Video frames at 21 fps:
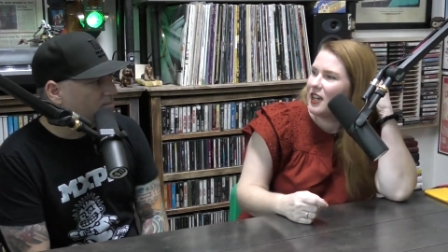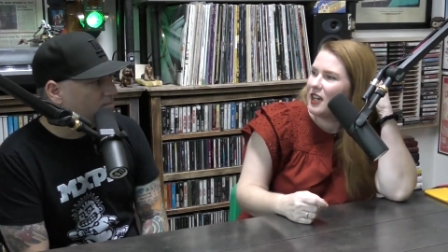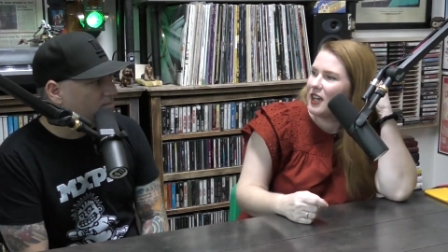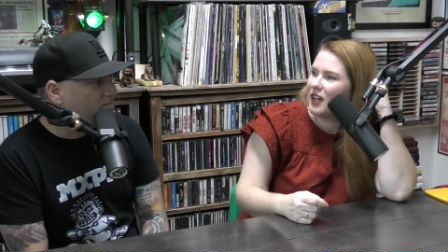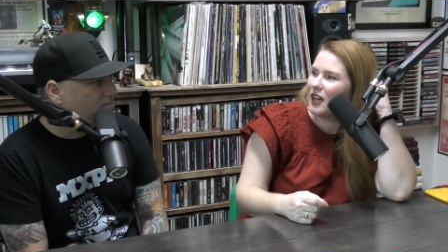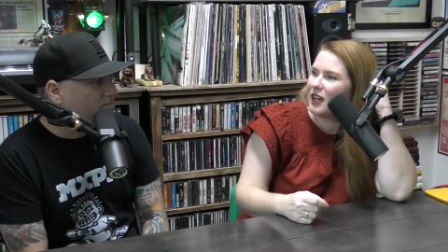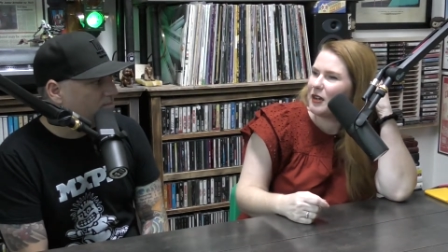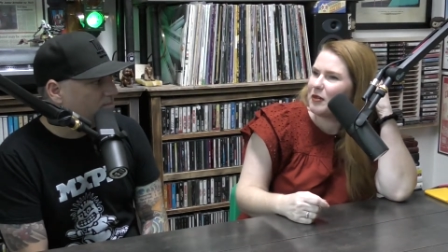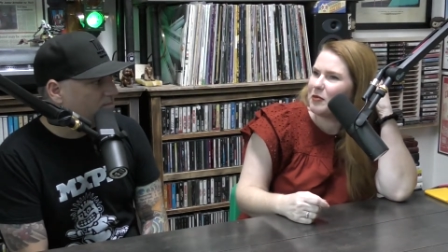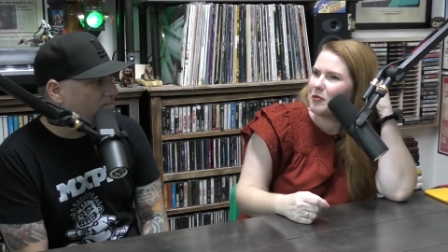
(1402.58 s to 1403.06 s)

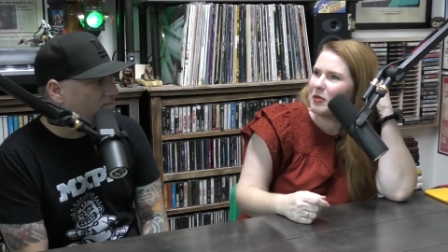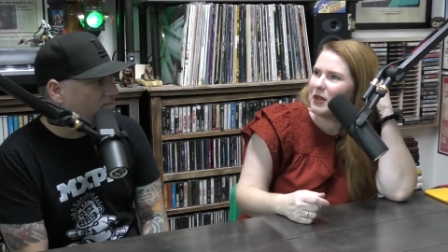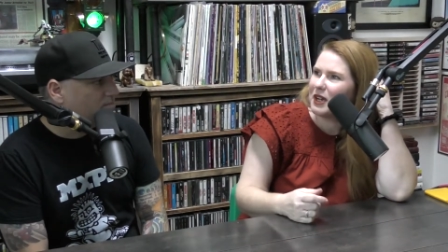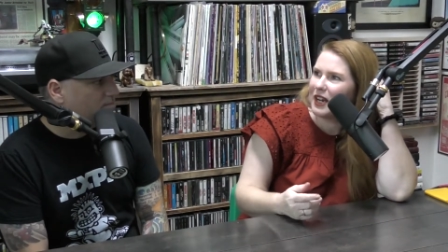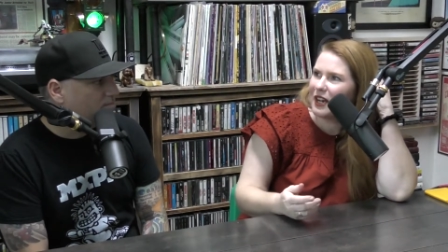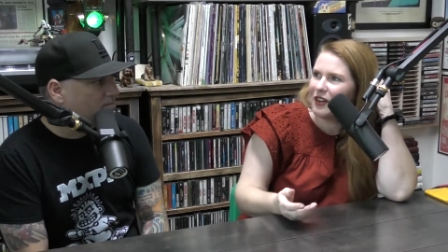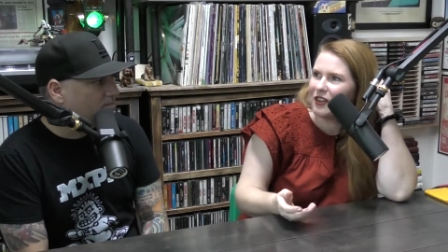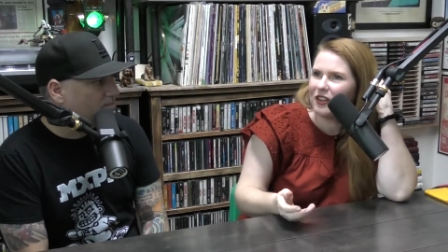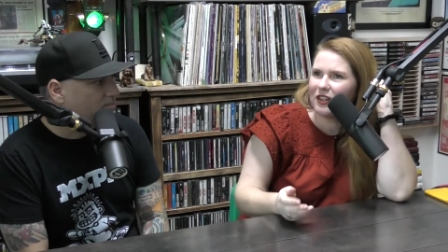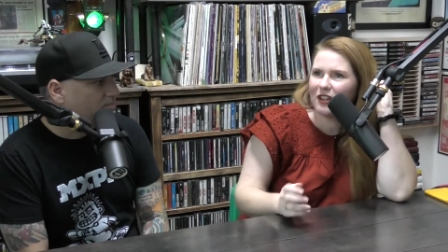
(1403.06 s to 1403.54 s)

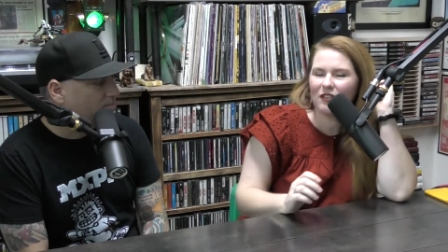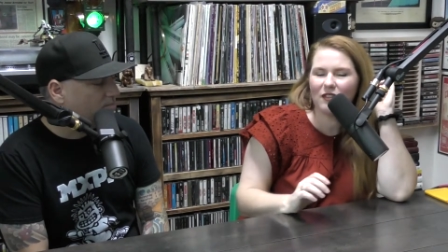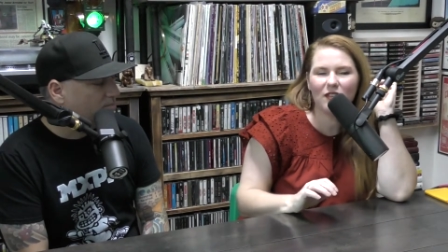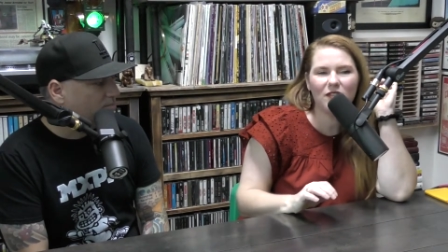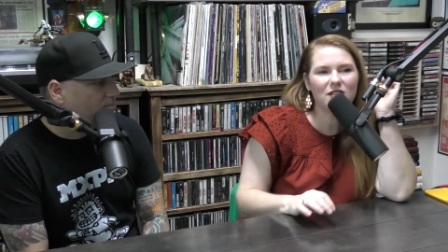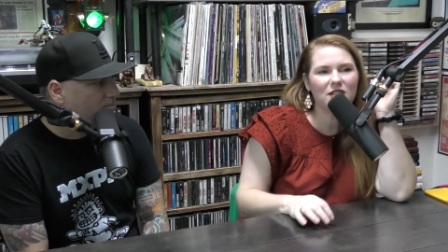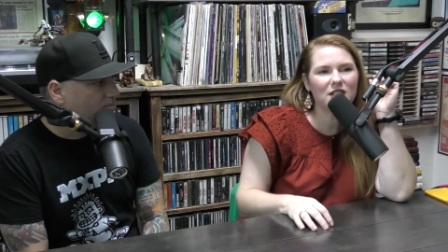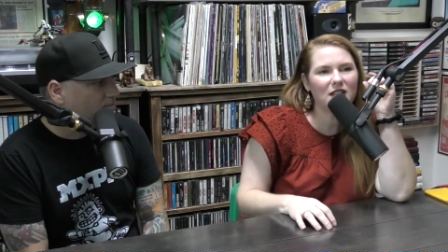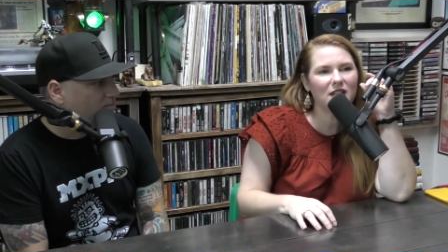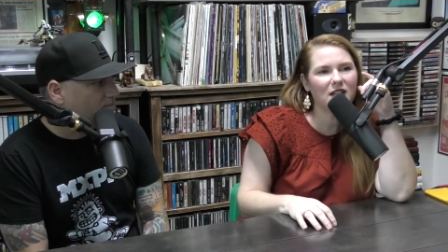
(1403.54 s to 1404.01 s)
But I don't think I've
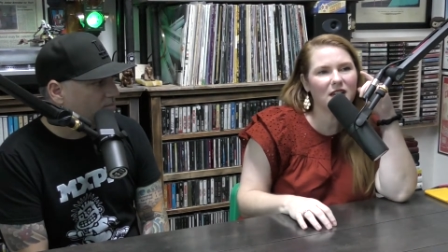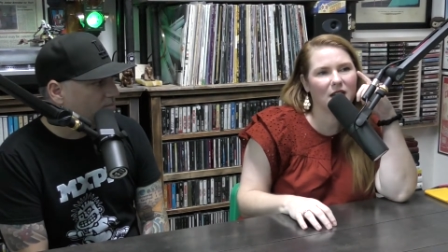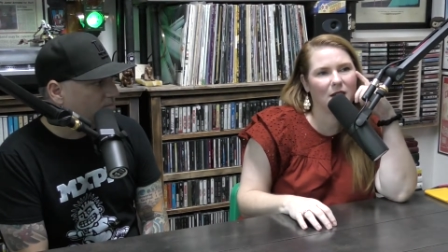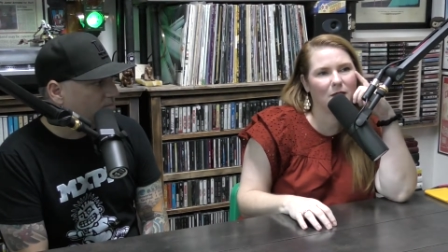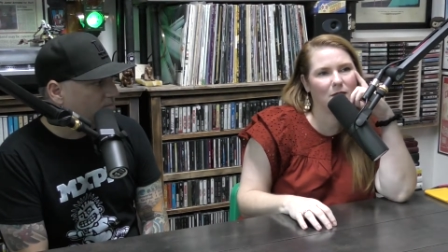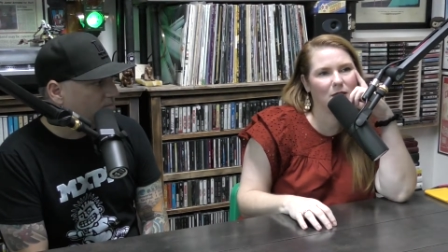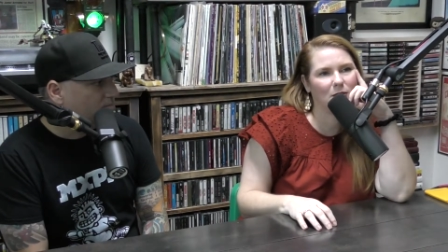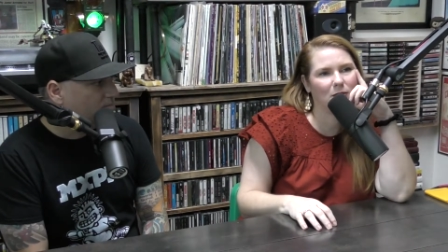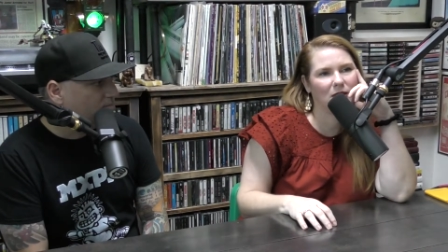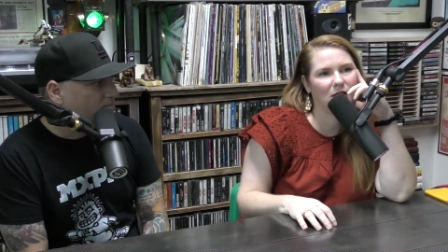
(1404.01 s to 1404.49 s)
ever seen a
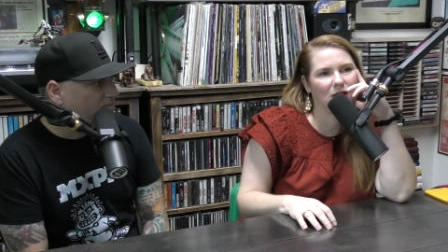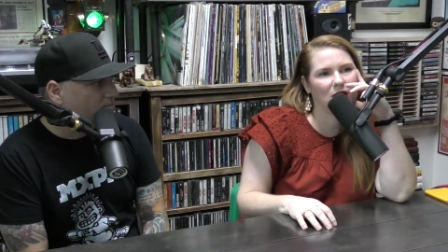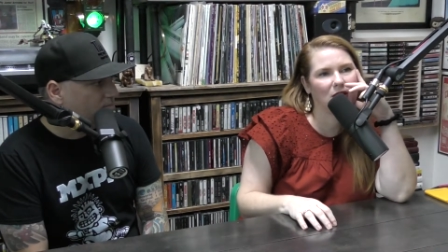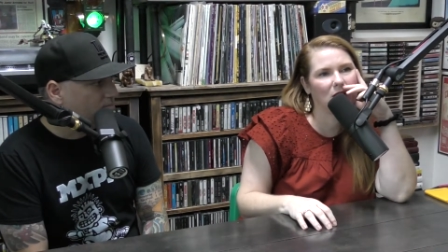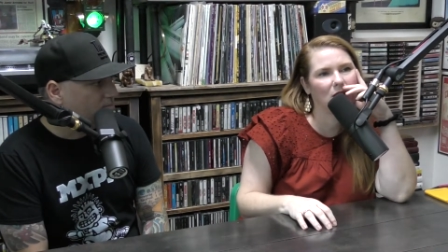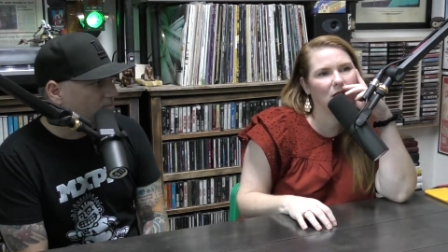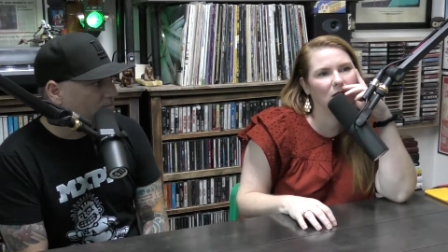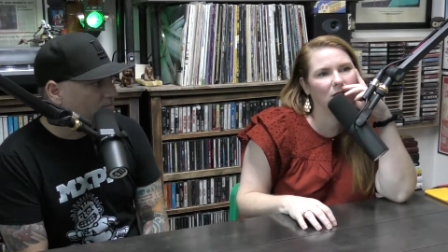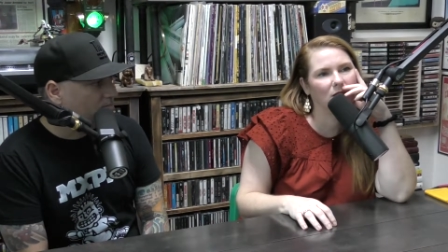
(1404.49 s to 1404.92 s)
Cabbage Patch doll.